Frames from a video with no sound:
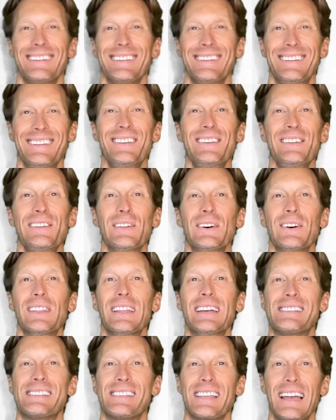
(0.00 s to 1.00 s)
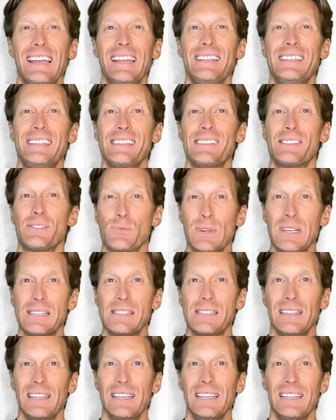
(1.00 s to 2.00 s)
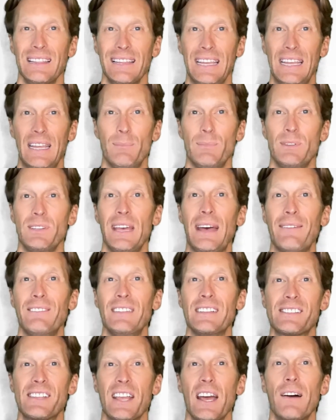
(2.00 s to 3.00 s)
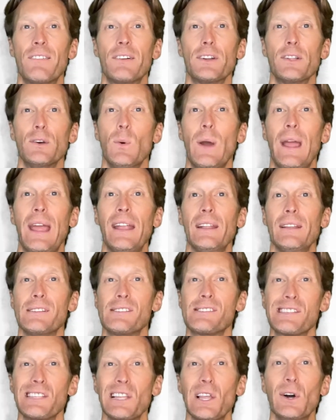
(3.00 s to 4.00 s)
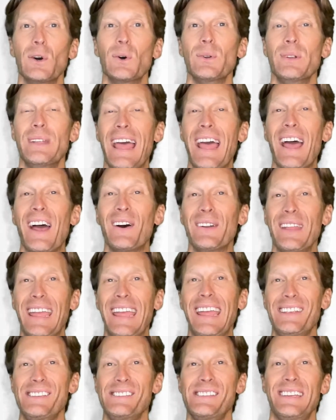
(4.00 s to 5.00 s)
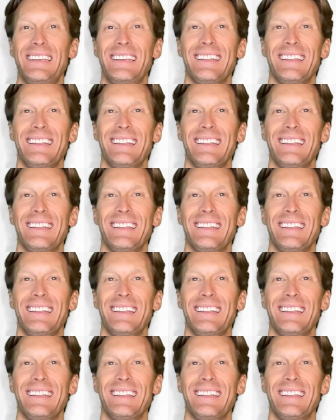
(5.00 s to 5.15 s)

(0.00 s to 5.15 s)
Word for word: Do you know that scientists recently claimed to have discovered a way to slow down aging?